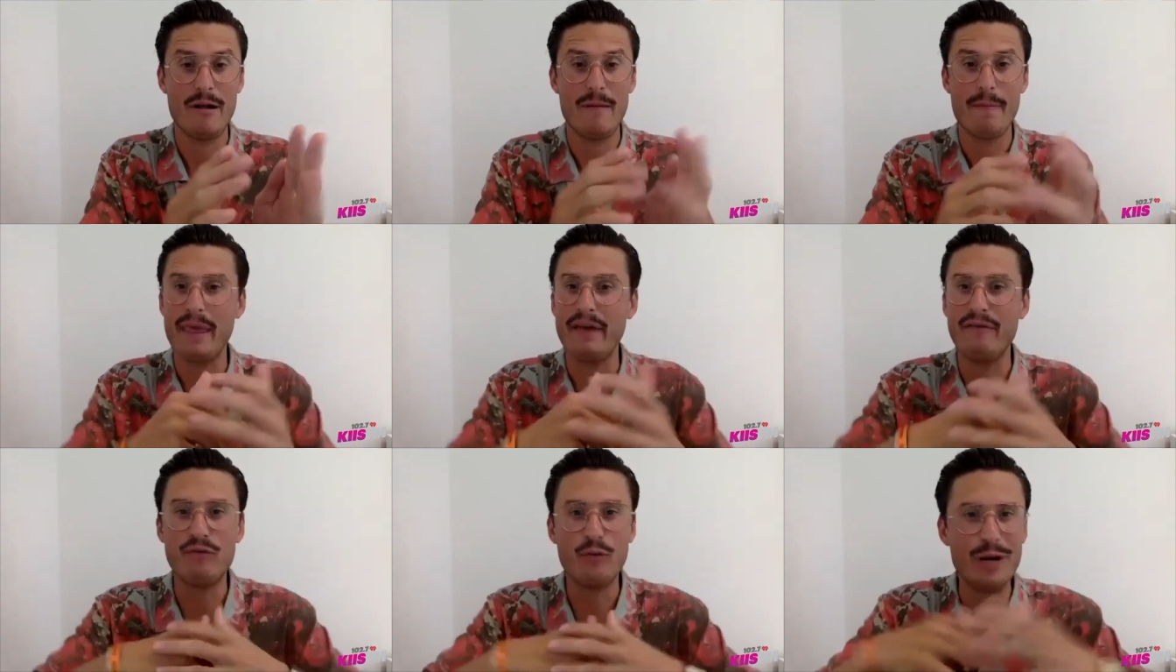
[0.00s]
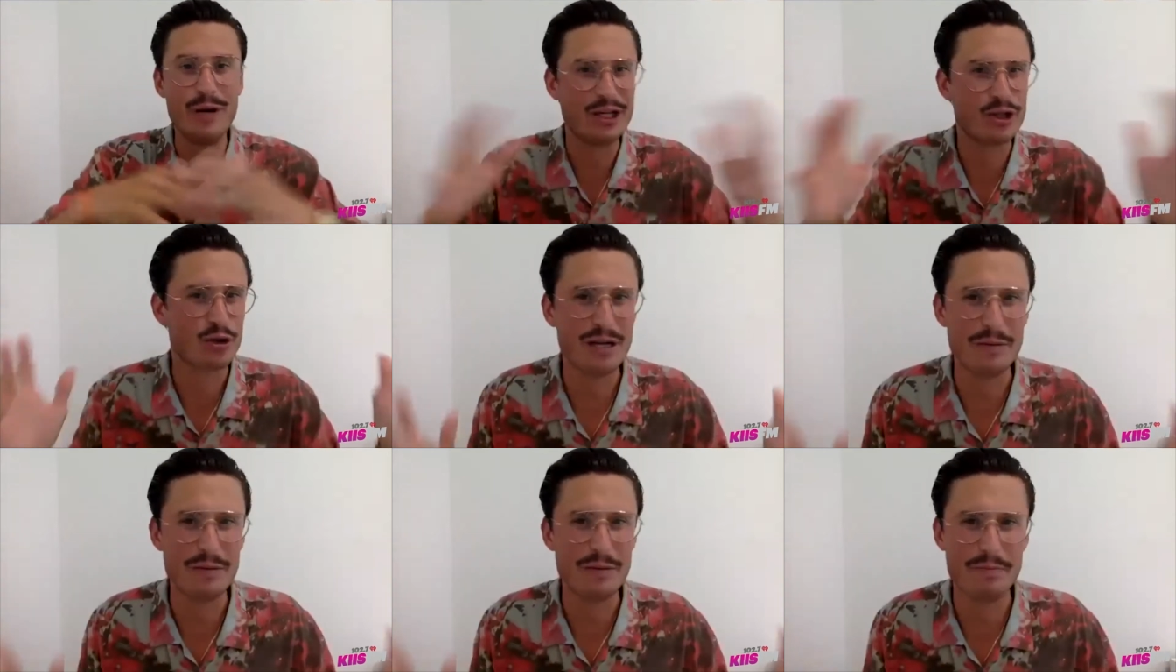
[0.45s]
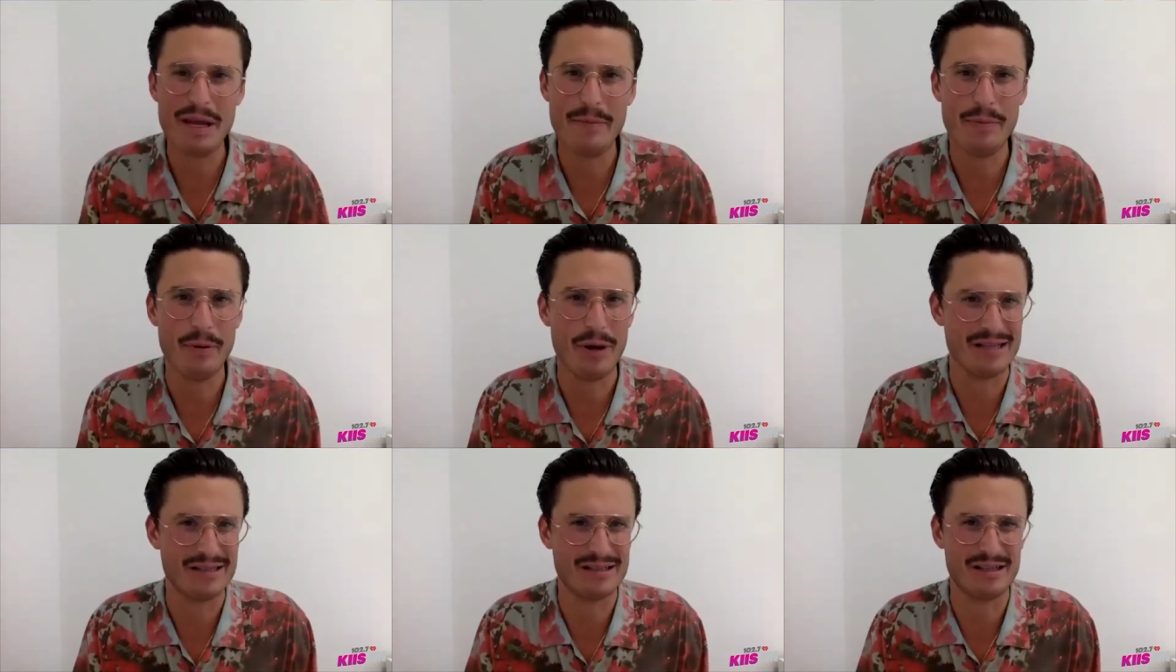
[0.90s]
If we wow. treat
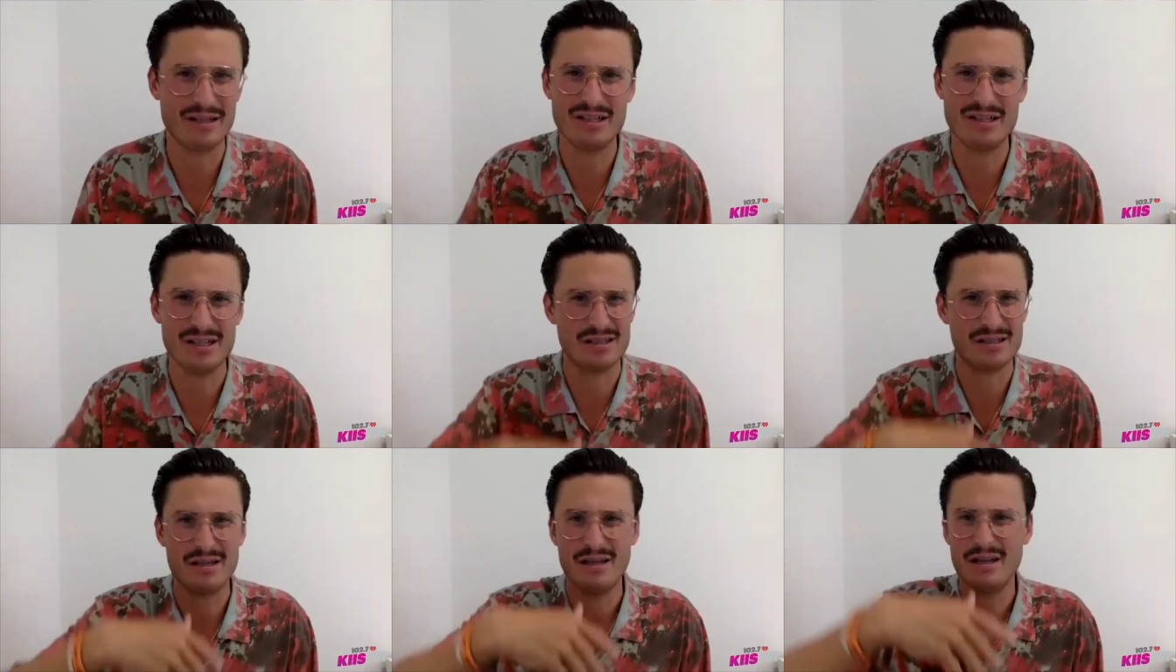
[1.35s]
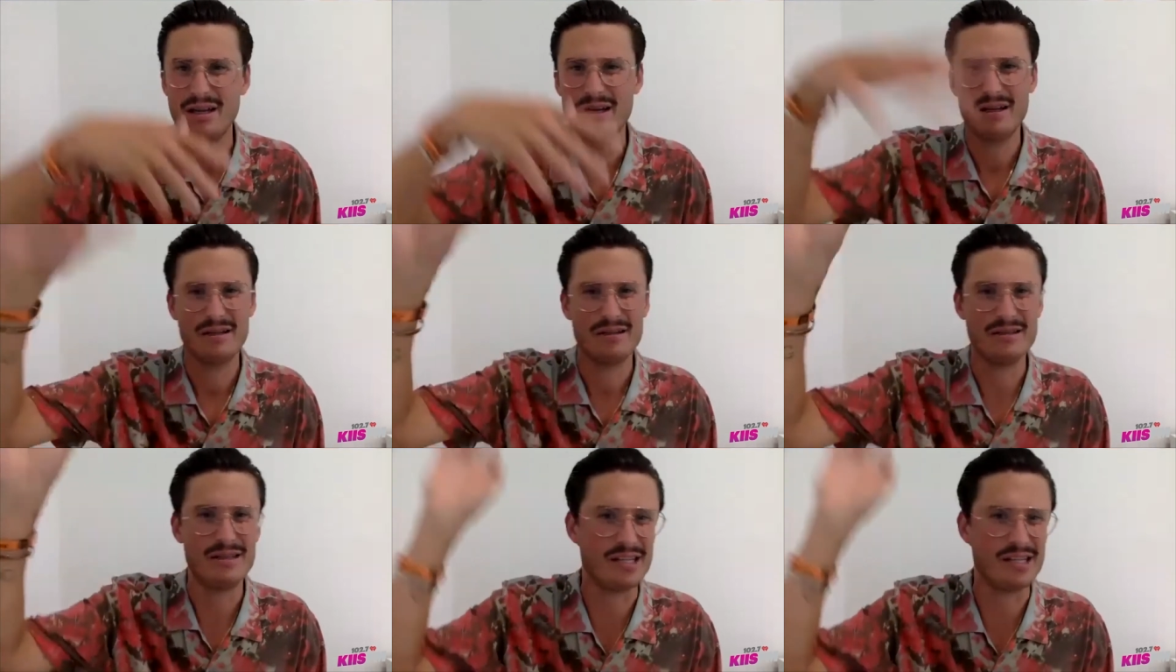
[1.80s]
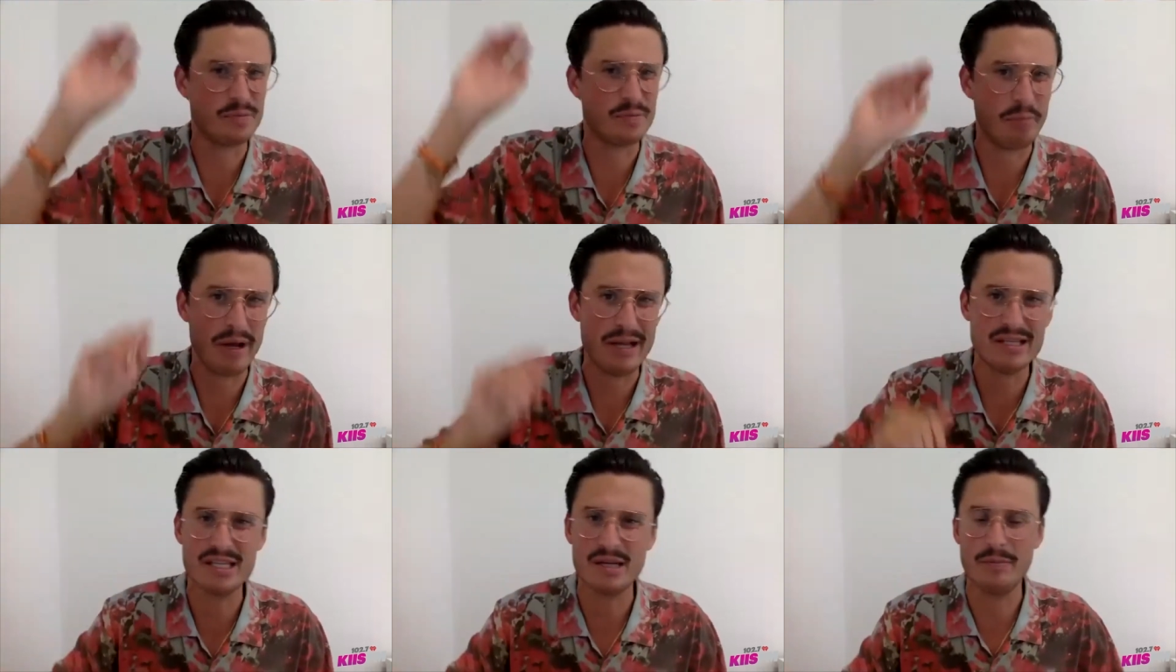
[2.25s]
people as they're just
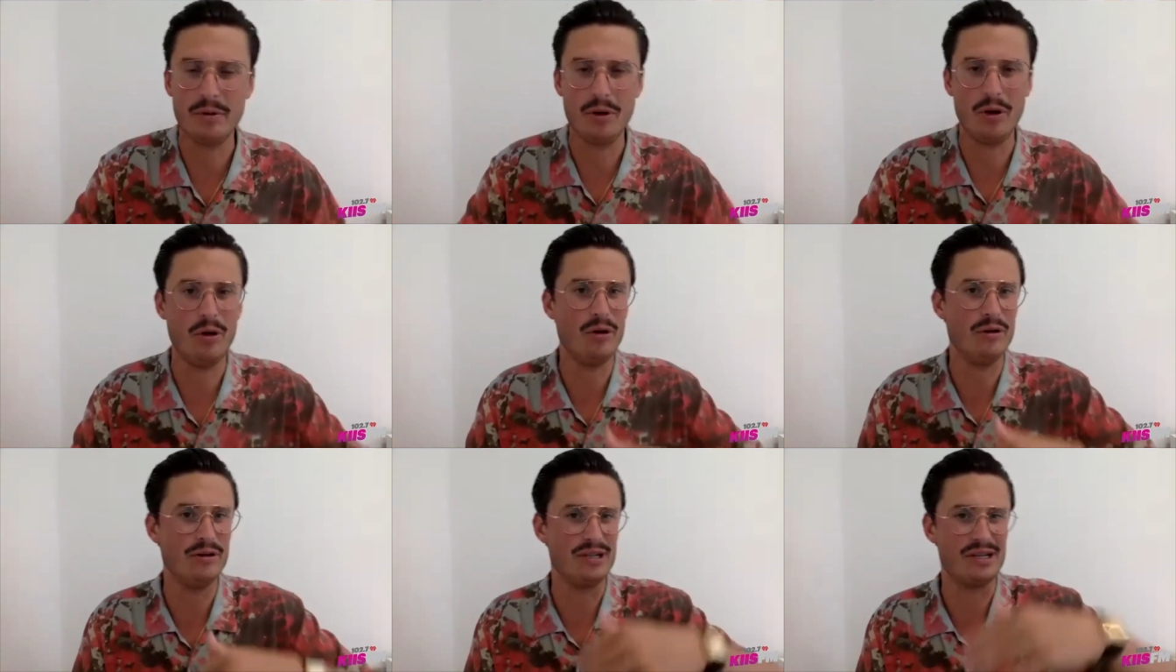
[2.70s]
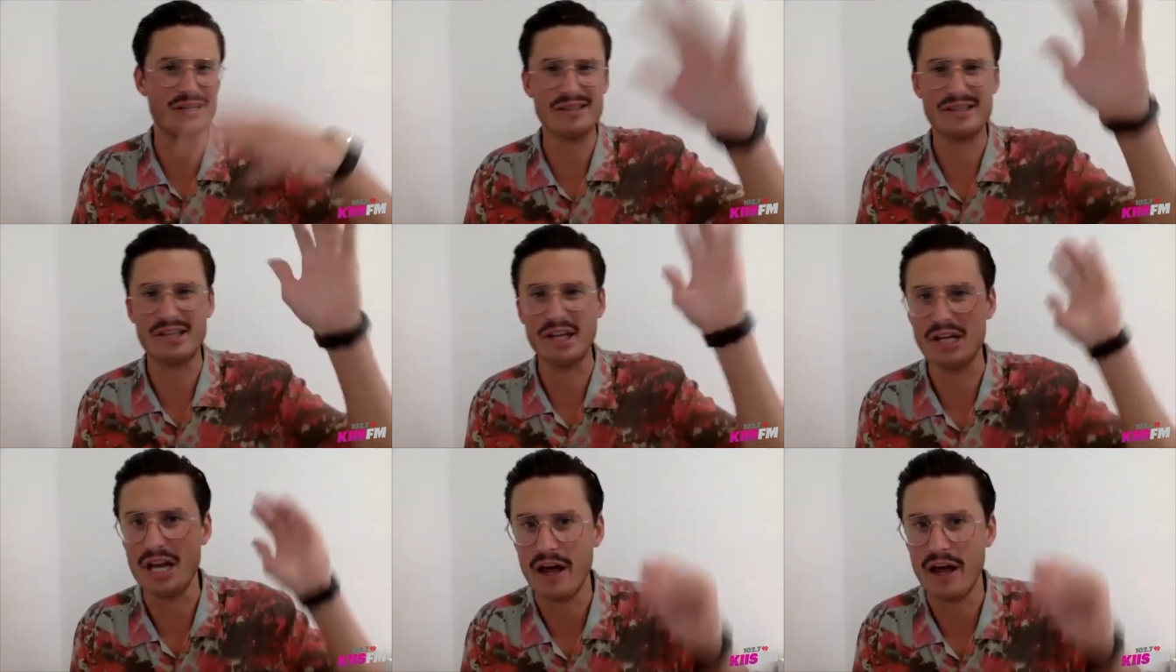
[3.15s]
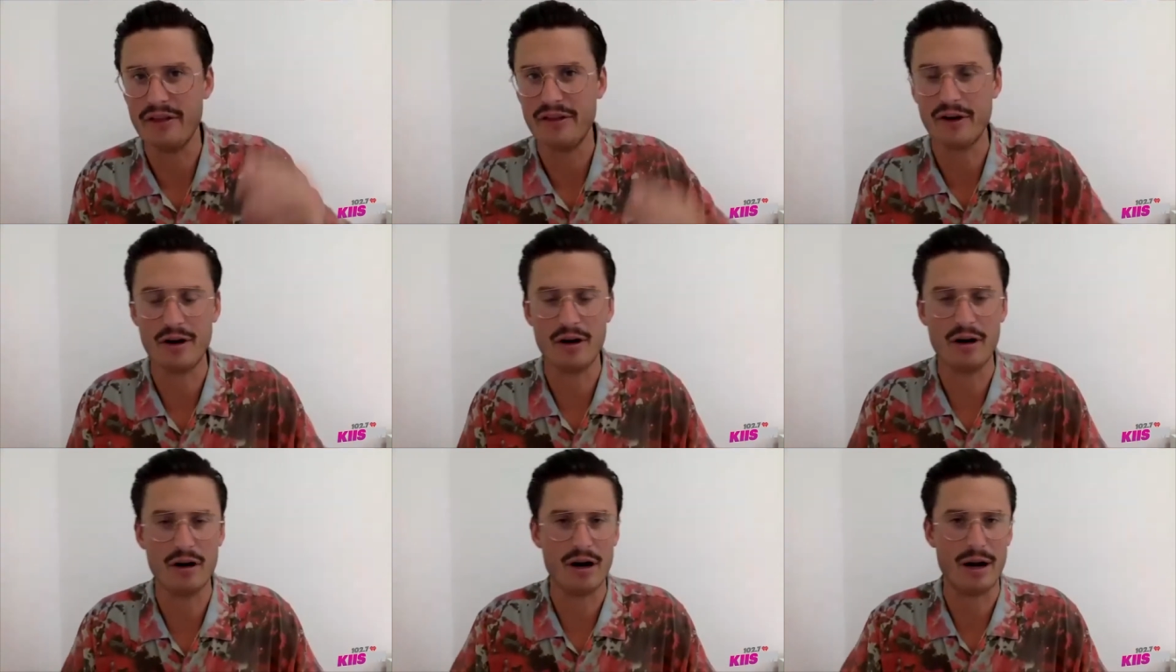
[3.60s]
dispensable. They're just another.